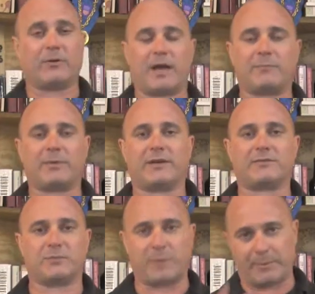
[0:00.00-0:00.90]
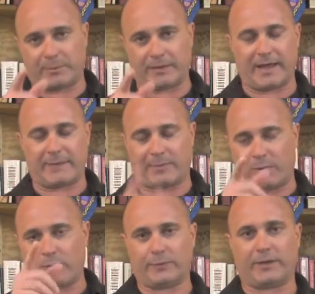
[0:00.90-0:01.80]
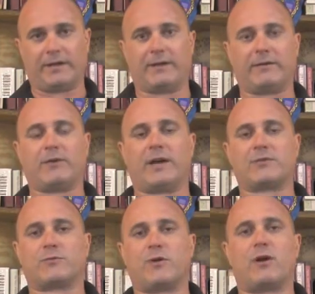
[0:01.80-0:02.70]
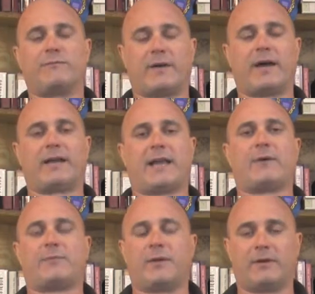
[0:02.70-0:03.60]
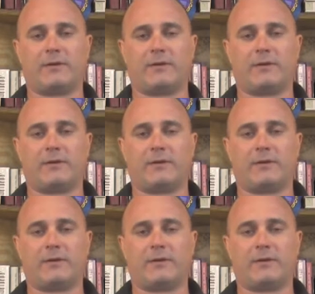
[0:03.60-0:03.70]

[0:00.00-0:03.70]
God bless those people in Napa. Hopefully, uh, you guys are all fine out there.